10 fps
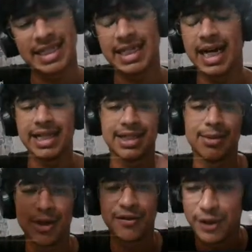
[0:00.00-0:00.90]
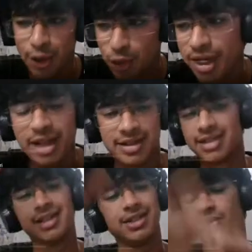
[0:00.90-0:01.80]
Listen easy, guys. Come on, if you don't
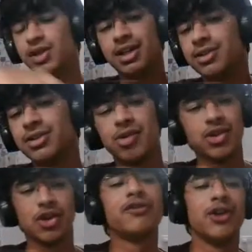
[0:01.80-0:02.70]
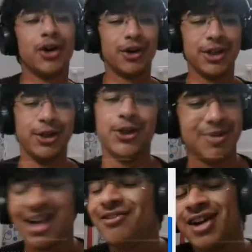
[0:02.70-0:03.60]
answer this, you need to switch off your
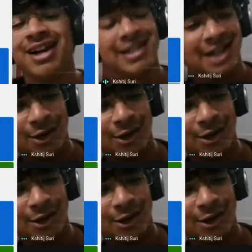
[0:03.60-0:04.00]
YouTube live right